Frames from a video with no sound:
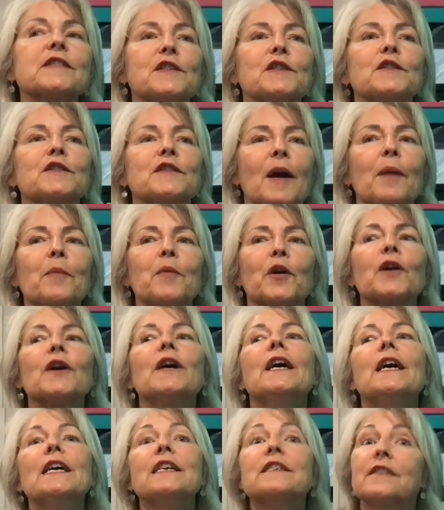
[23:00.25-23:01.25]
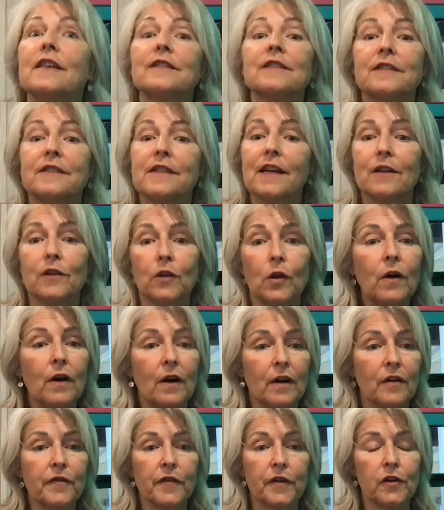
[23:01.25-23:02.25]
in the summer, it doesn't take
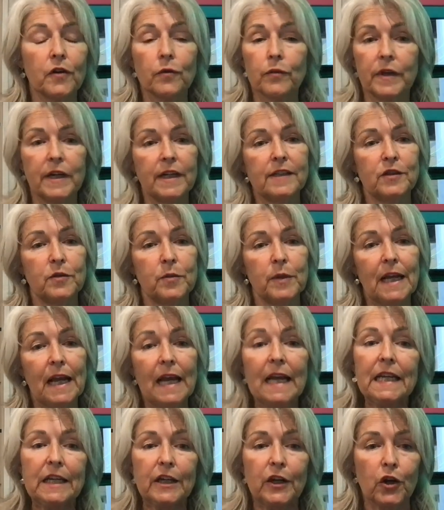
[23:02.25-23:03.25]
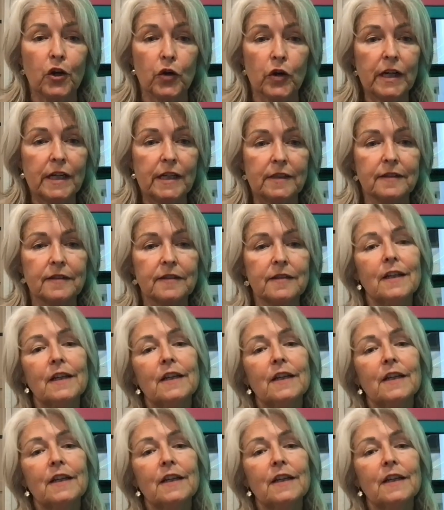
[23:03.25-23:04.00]
long for your rig to be 80 degrees.